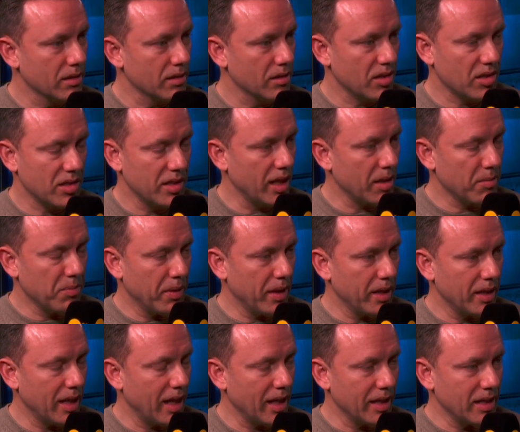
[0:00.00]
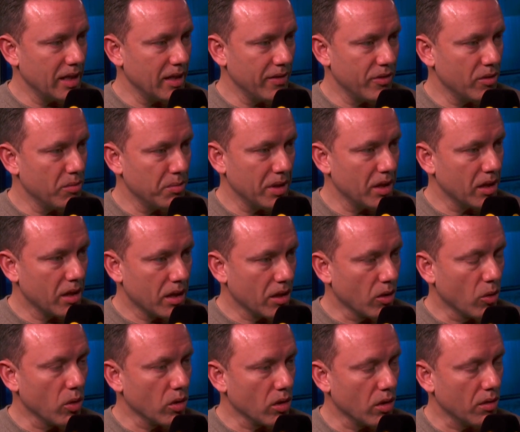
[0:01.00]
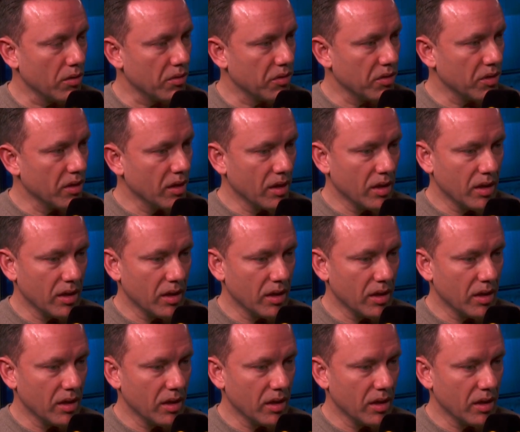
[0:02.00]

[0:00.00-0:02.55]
Snakebite hadn't even been thought of.